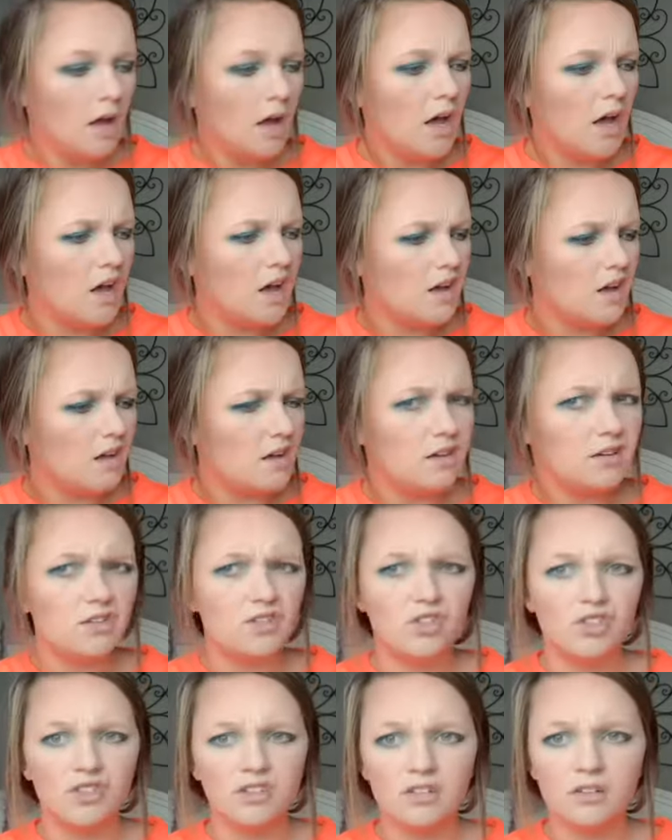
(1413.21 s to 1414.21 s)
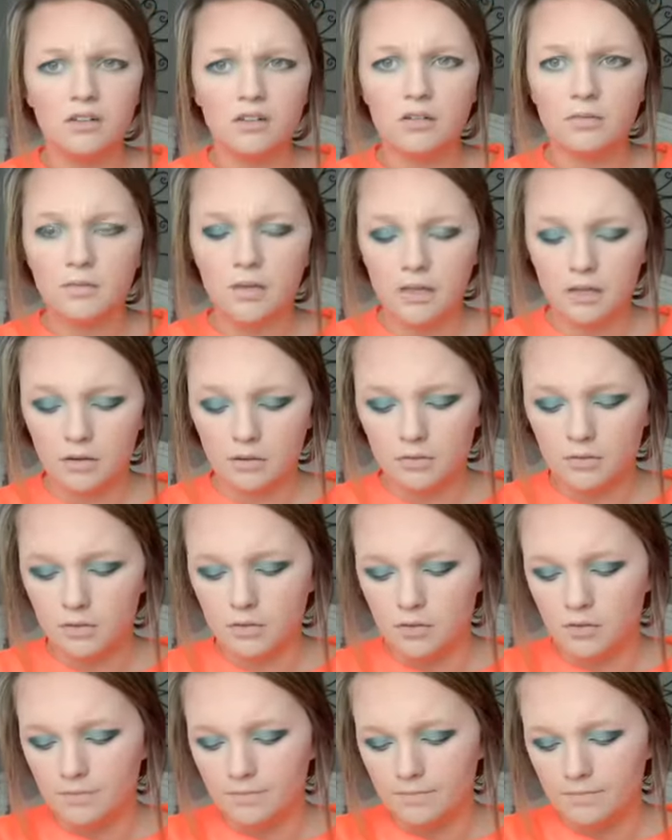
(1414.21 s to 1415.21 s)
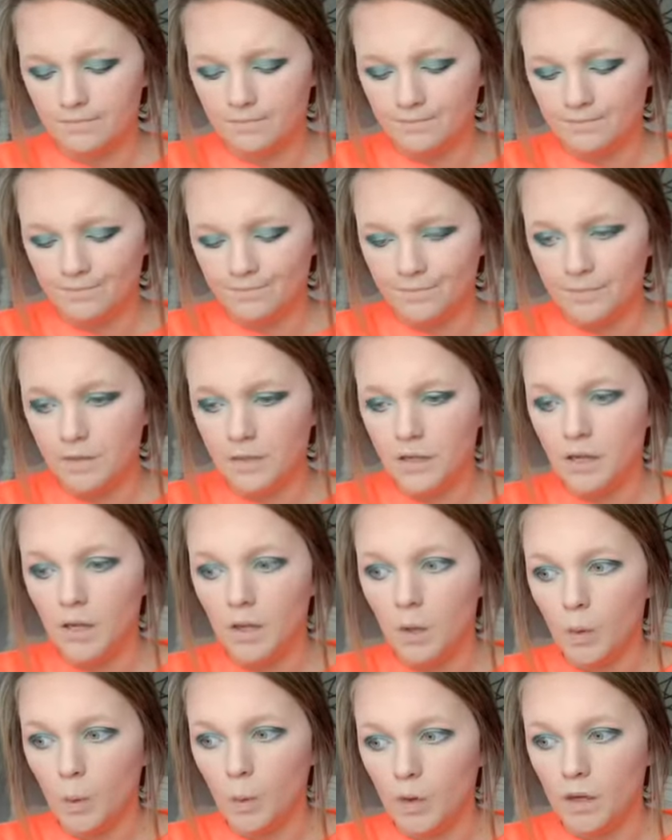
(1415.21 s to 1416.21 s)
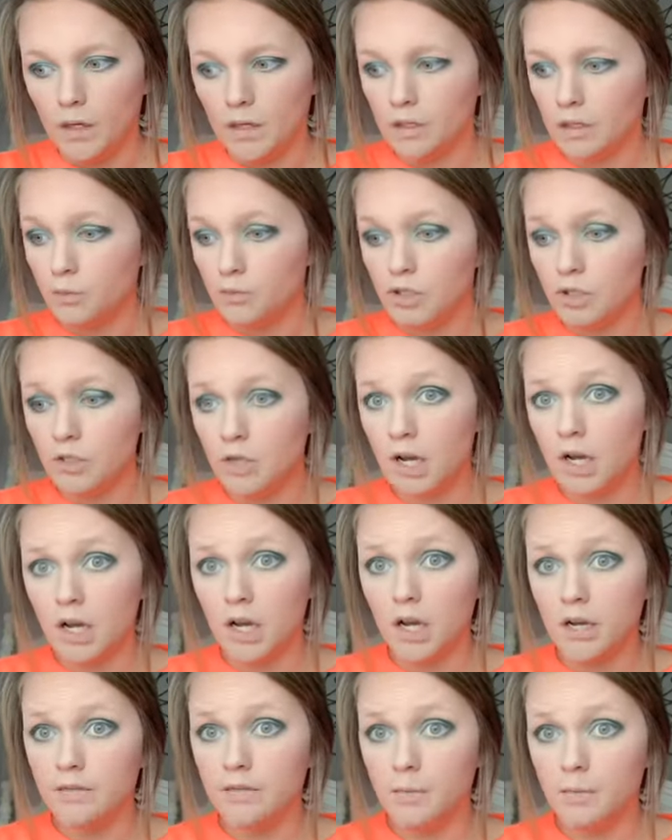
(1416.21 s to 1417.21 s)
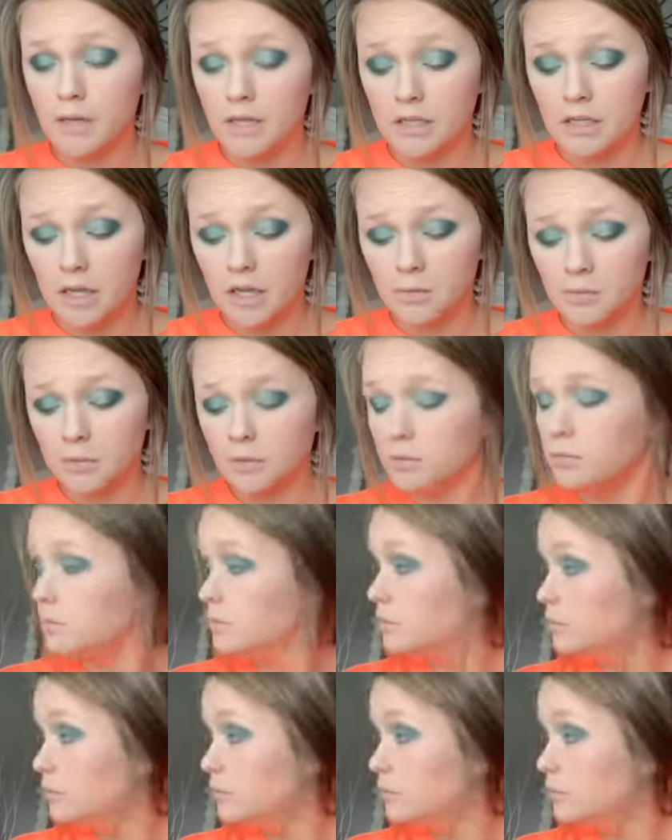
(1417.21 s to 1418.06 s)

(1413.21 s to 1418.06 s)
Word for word: hush, my dogs are whining. Don't you knock over my table.